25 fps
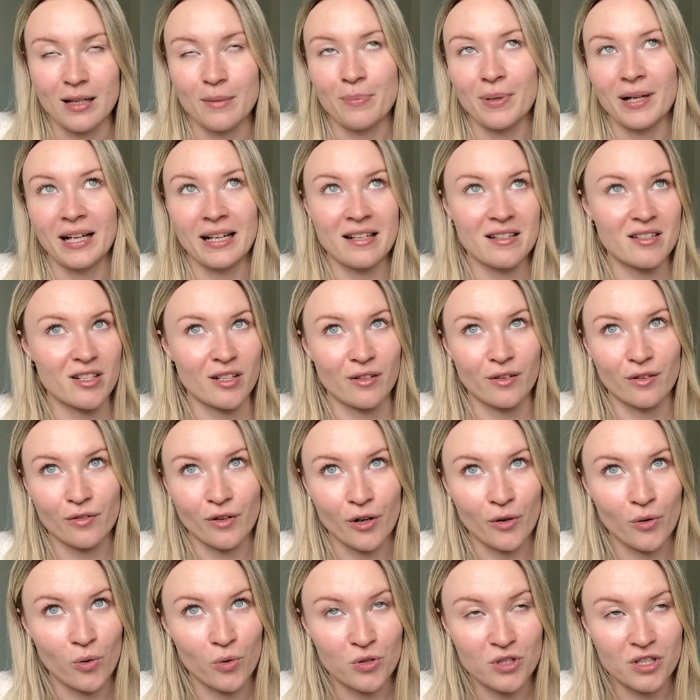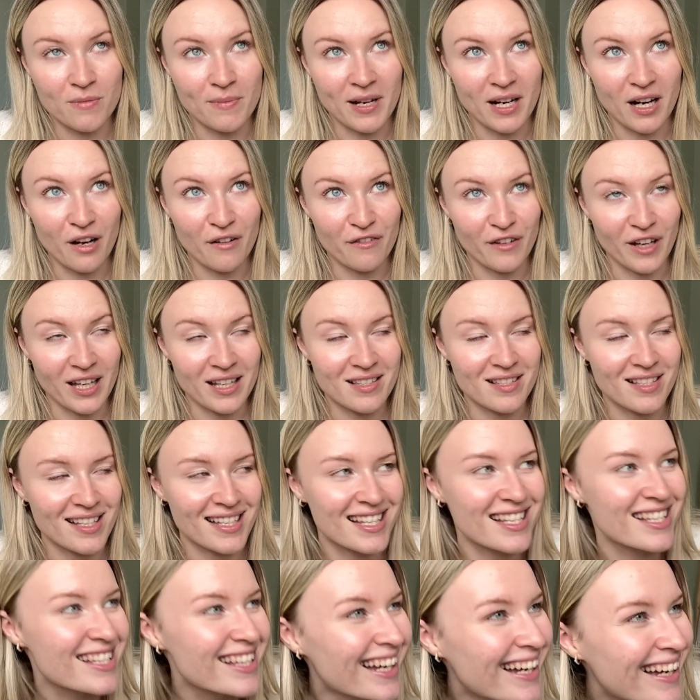Please don't throw autumn in our
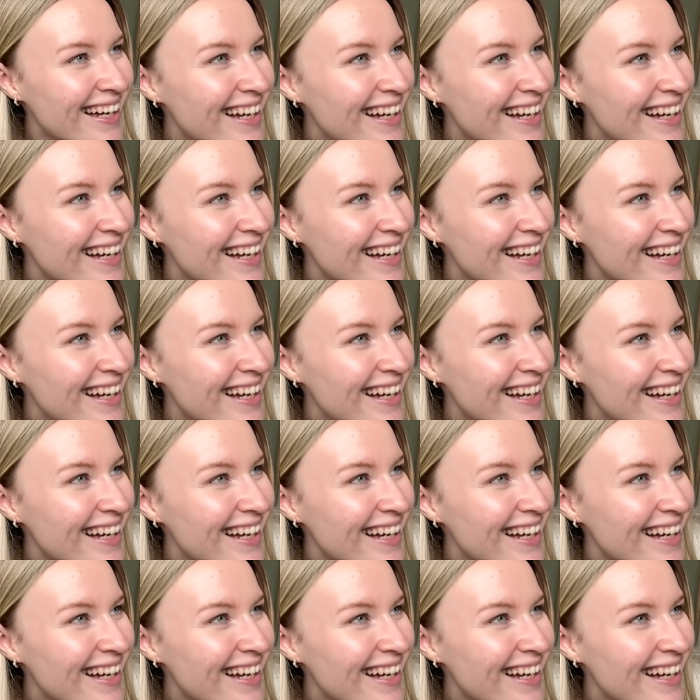faces.